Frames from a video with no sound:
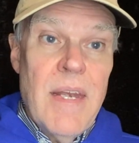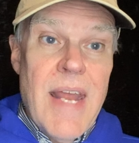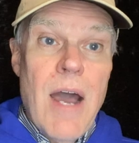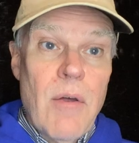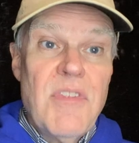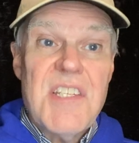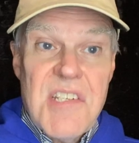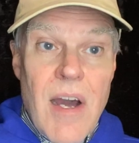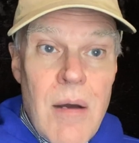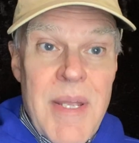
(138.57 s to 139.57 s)
Now,
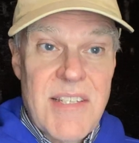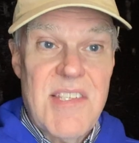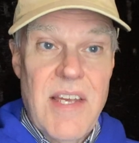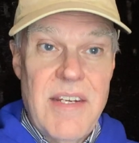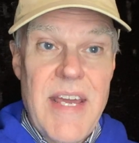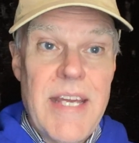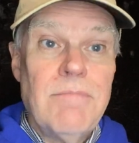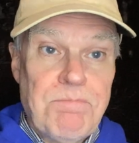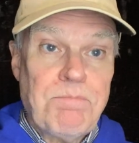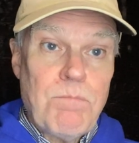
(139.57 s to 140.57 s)
this coming
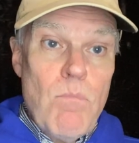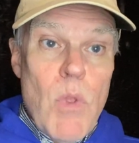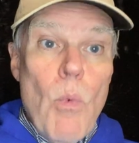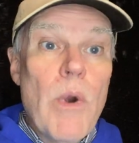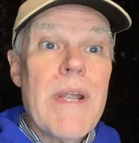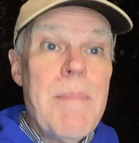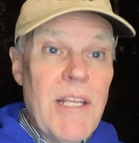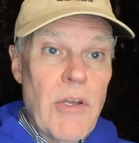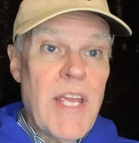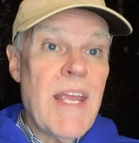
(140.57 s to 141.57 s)
Sunday, we're going to be
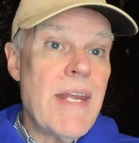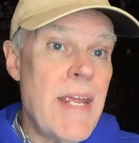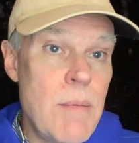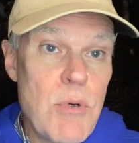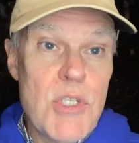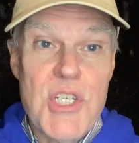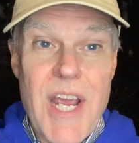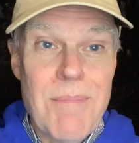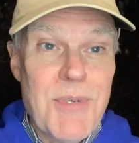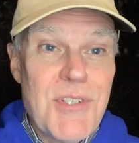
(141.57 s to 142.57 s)
looking at Hebrews
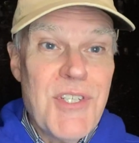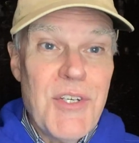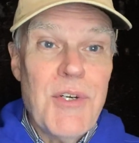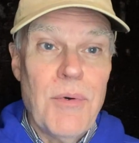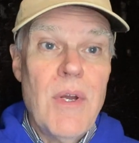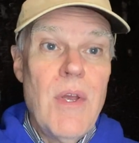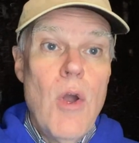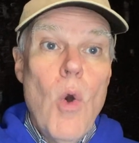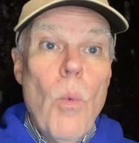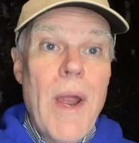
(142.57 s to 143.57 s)
chapter 2,
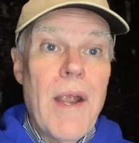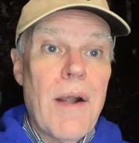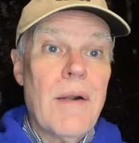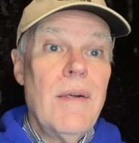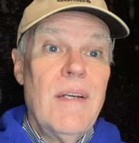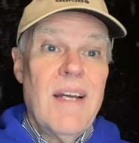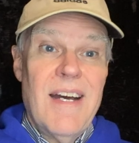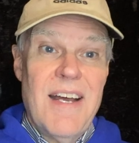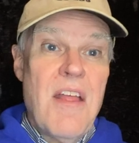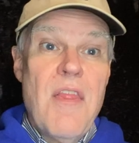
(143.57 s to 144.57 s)
where
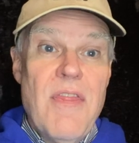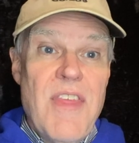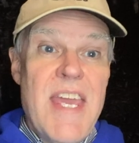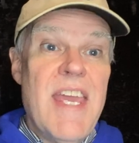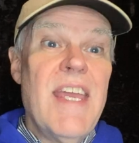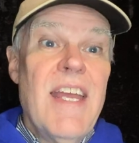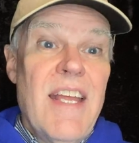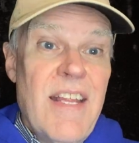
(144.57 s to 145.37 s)
uh, the,